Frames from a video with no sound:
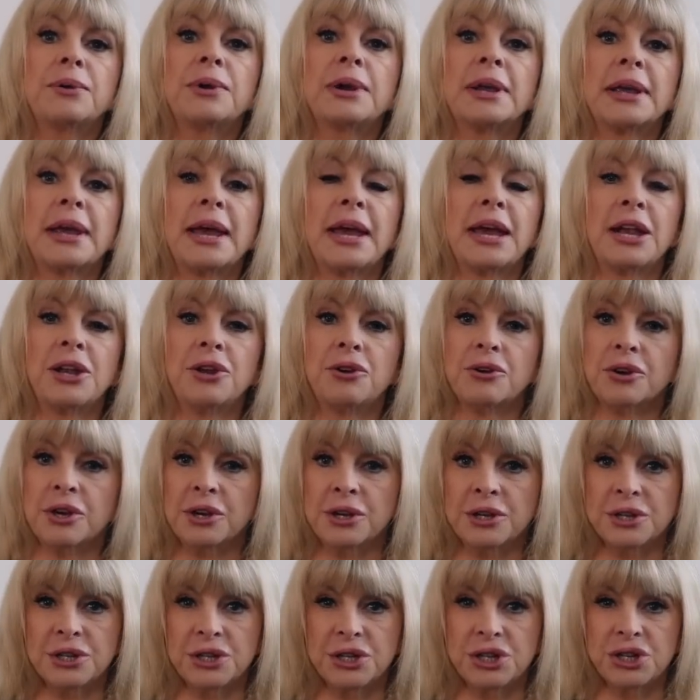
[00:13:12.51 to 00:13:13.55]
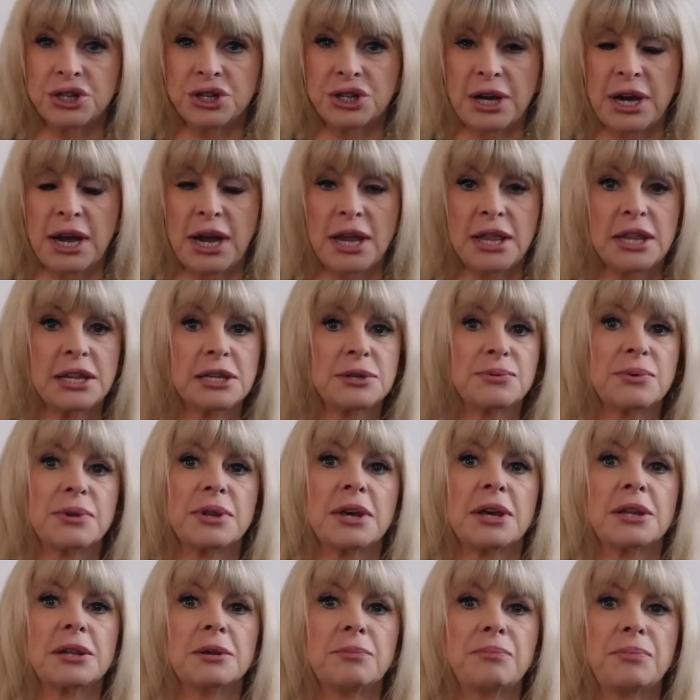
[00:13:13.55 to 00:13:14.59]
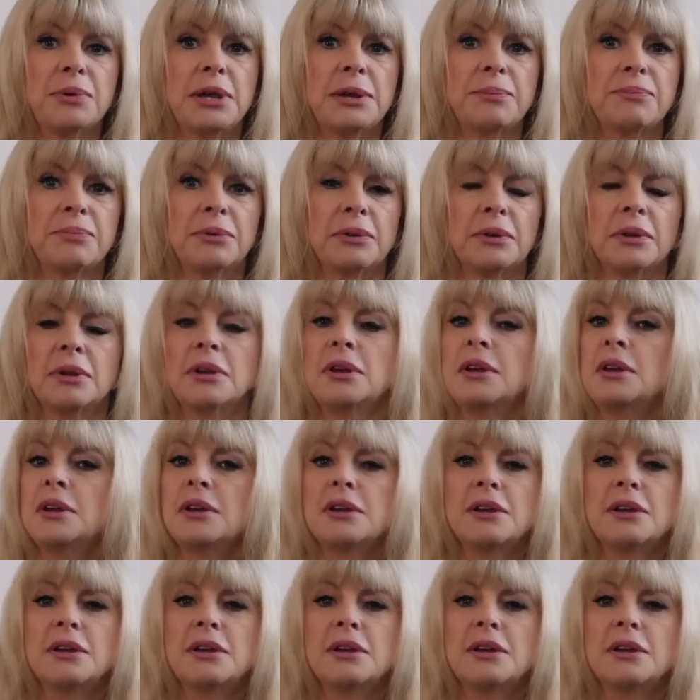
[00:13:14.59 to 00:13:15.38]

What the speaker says: And again, you're going to share this with other people